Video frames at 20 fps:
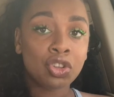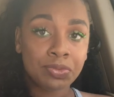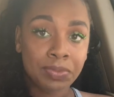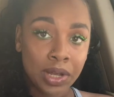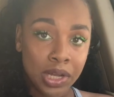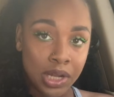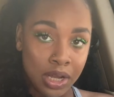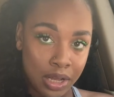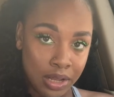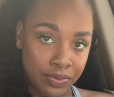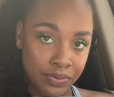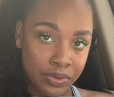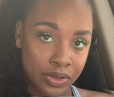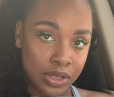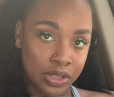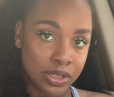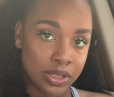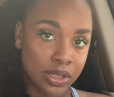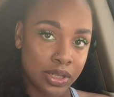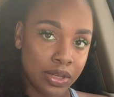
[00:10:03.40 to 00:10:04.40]
lose my
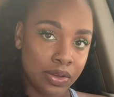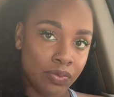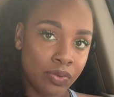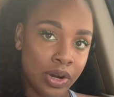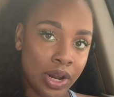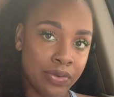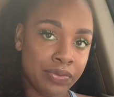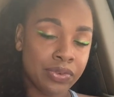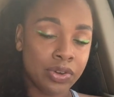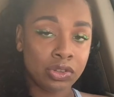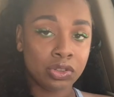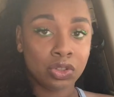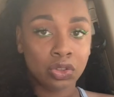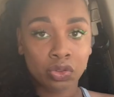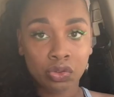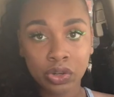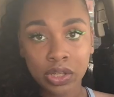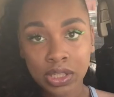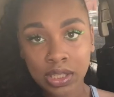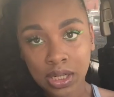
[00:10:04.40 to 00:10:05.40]
confidence when I failed
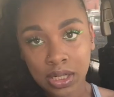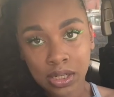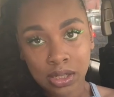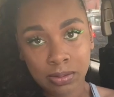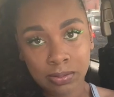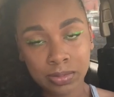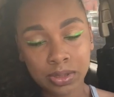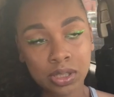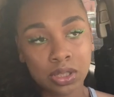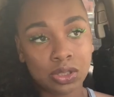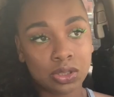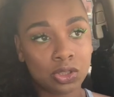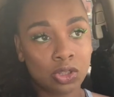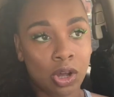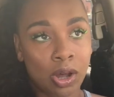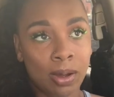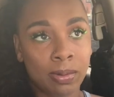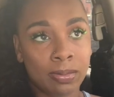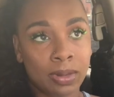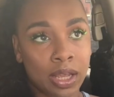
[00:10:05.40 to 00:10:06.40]
it 3 times. So
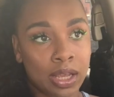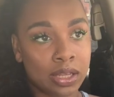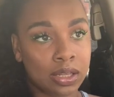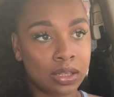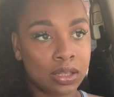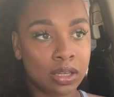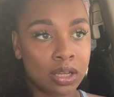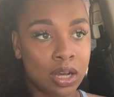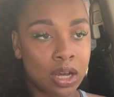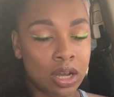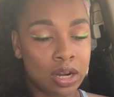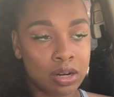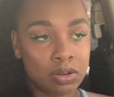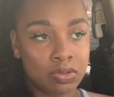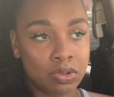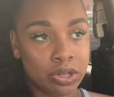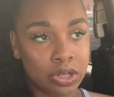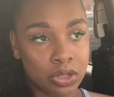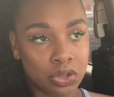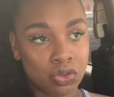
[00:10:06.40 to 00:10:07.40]
I'm like, nah, I
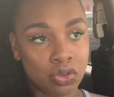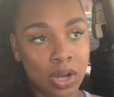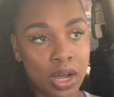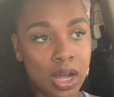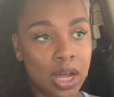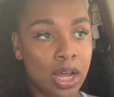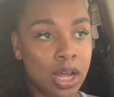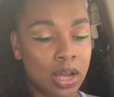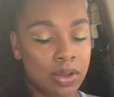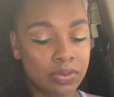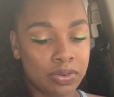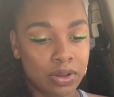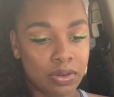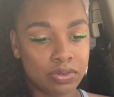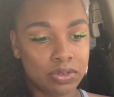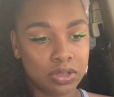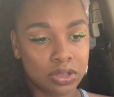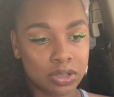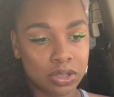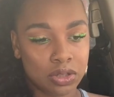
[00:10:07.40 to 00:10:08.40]
don't want to drive, and I
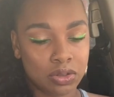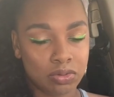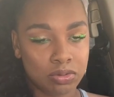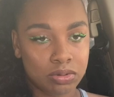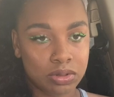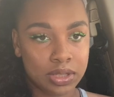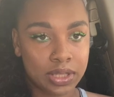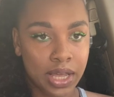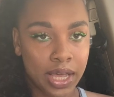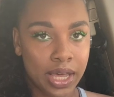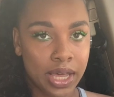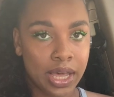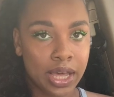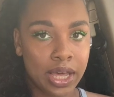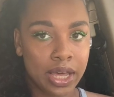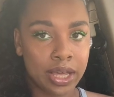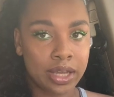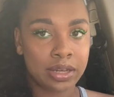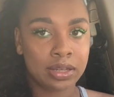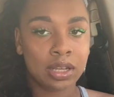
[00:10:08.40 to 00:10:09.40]
was just a little
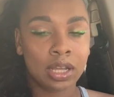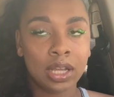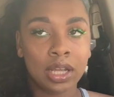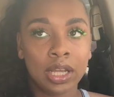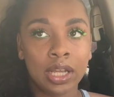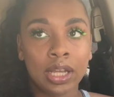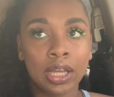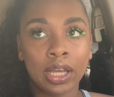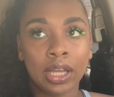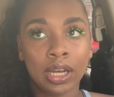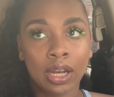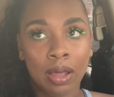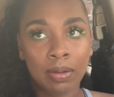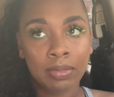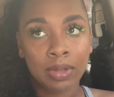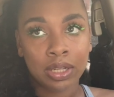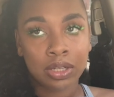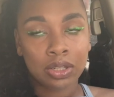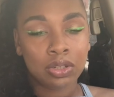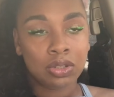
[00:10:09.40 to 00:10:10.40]
sad. And I'm
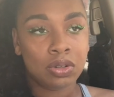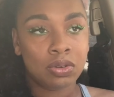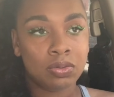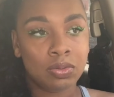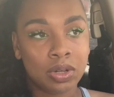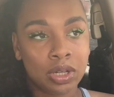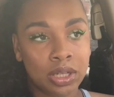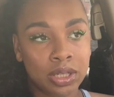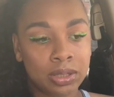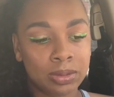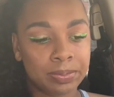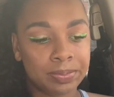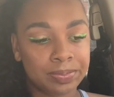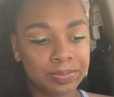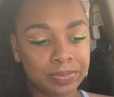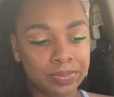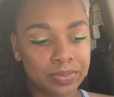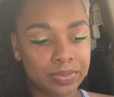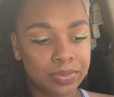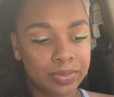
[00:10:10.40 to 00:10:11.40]
like, you know what?
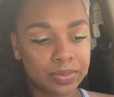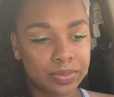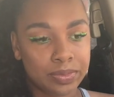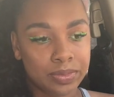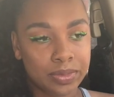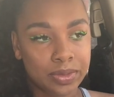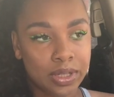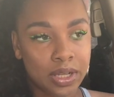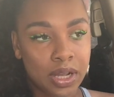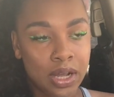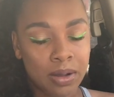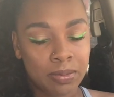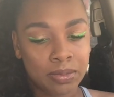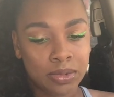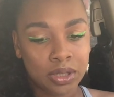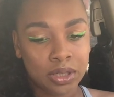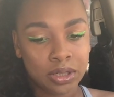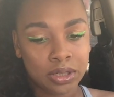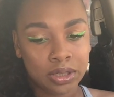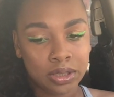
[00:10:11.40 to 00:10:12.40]
I'm
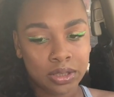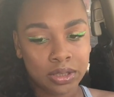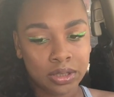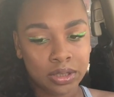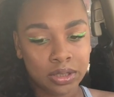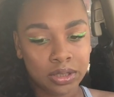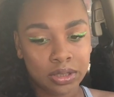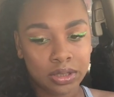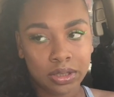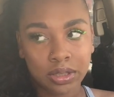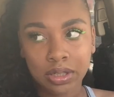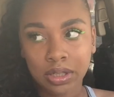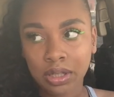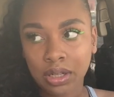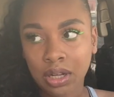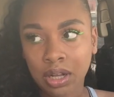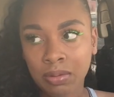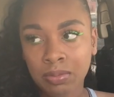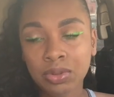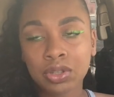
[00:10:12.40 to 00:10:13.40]

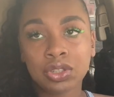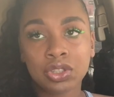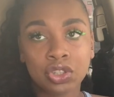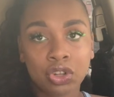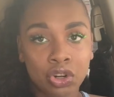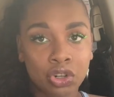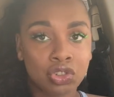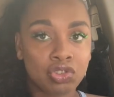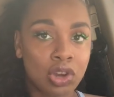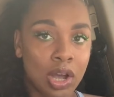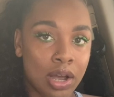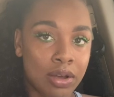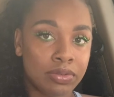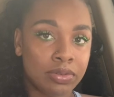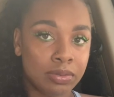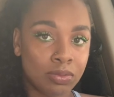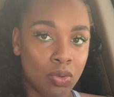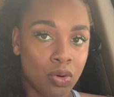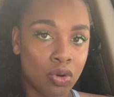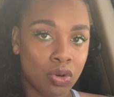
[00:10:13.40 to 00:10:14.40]
gonna start
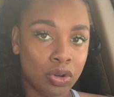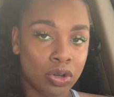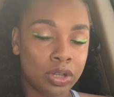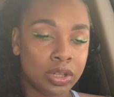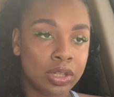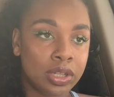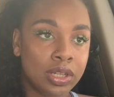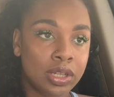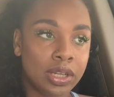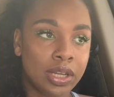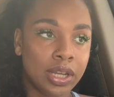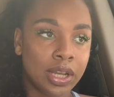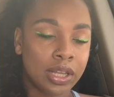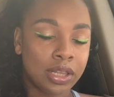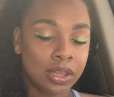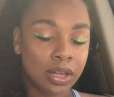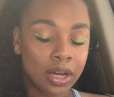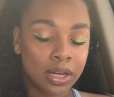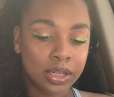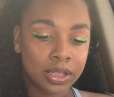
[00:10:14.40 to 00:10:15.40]
driving more.
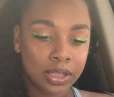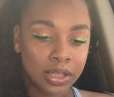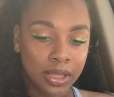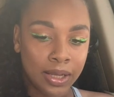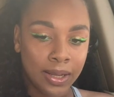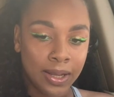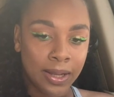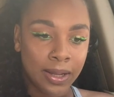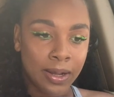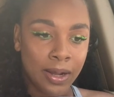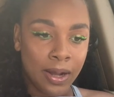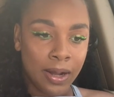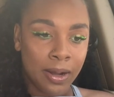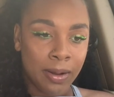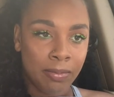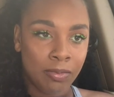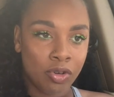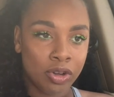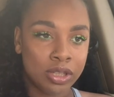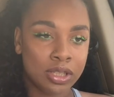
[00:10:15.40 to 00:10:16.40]
And luckily,
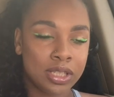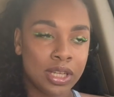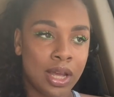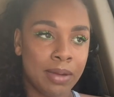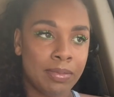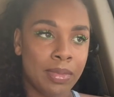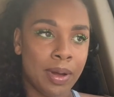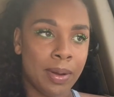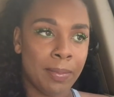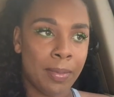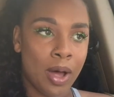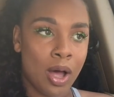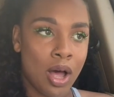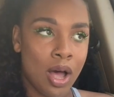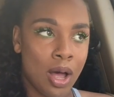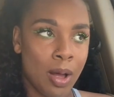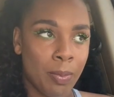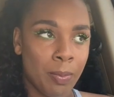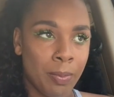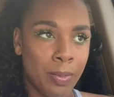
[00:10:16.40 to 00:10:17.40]
one time my
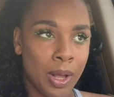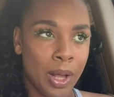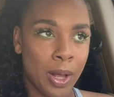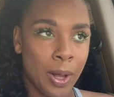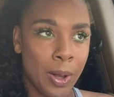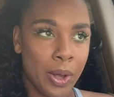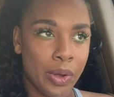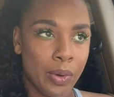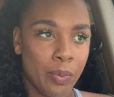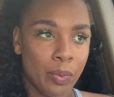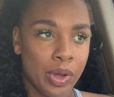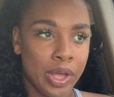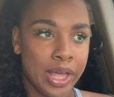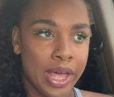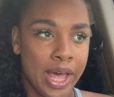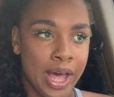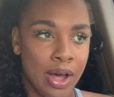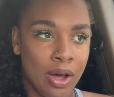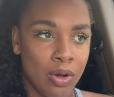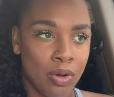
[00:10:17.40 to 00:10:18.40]
mom went
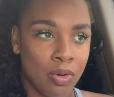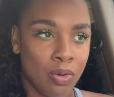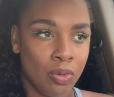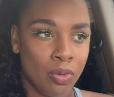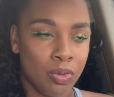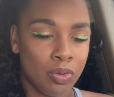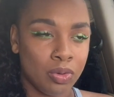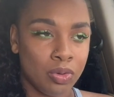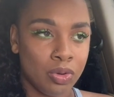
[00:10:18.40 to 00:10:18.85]
out